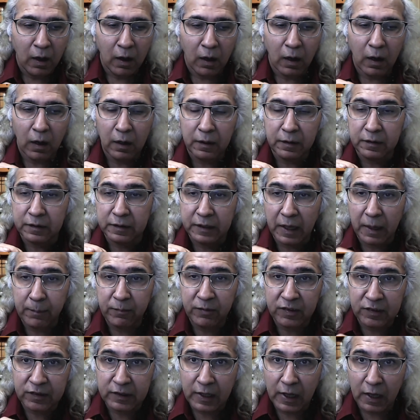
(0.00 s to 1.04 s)
are
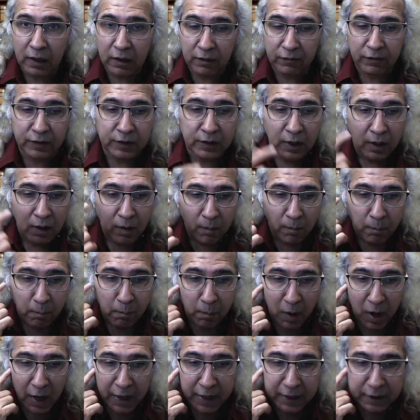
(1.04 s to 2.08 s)
themselves
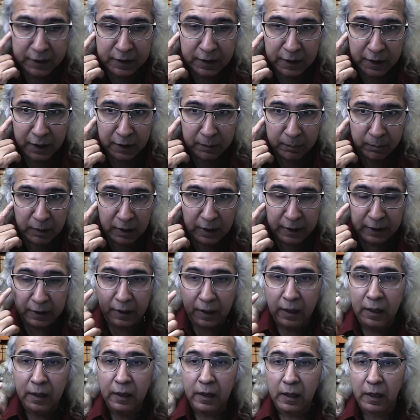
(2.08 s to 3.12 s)
mind enabling
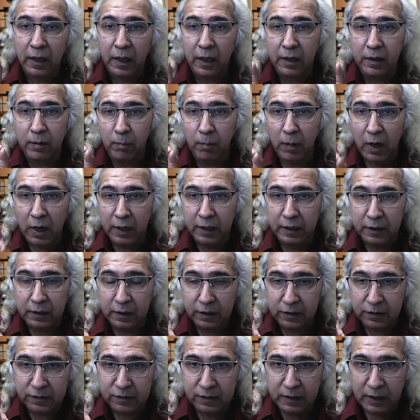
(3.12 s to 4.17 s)
and mind
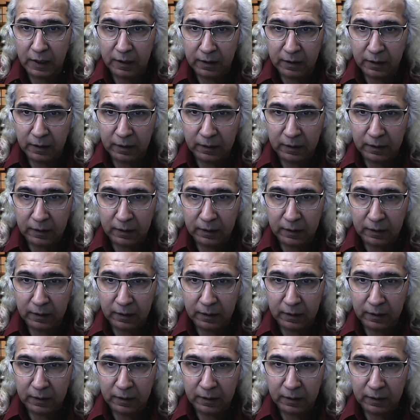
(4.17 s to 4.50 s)
extending.